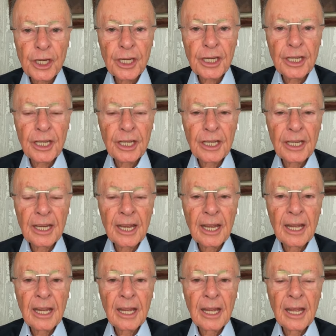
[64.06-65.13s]
to
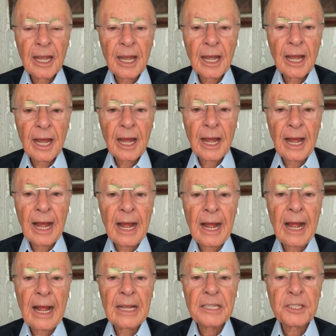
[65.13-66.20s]

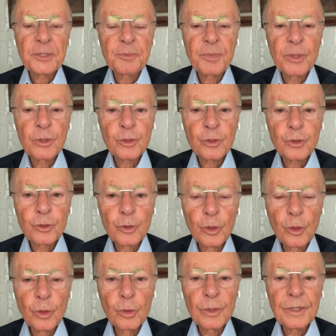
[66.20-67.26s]
go to
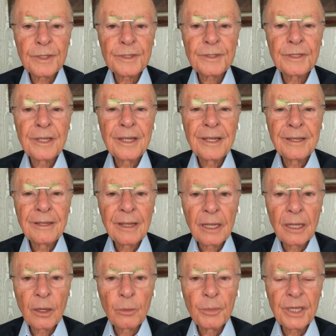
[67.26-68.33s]
those
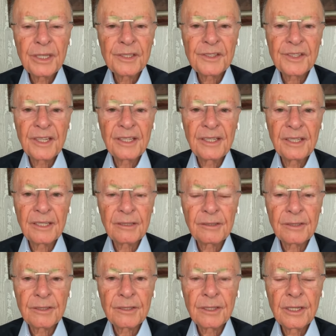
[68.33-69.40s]
who are truly
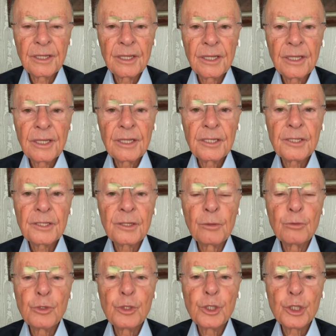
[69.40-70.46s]
thirsty,
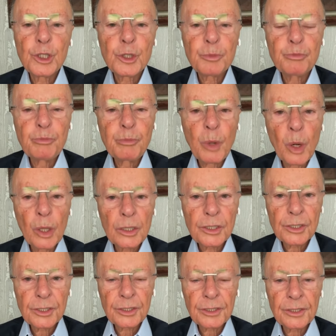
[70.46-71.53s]
those who are
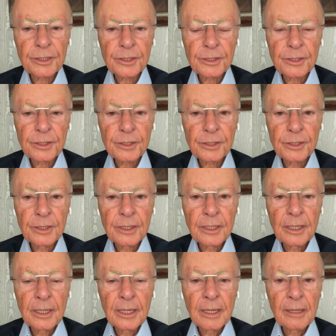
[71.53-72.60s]
willing
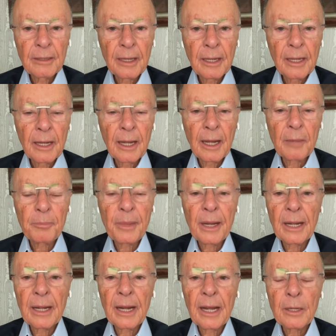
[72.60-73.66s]
to
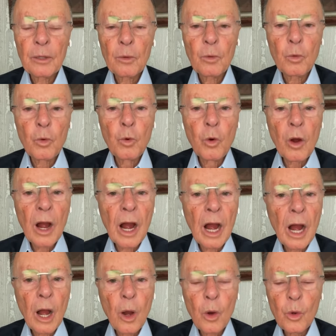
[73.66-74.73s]
pay
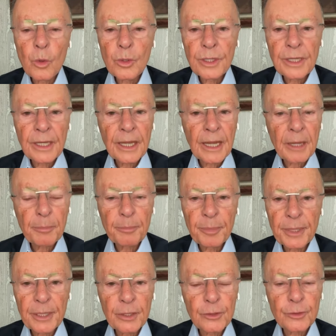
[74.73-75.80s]

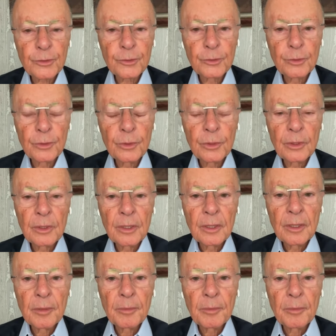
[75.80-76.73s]
whatever price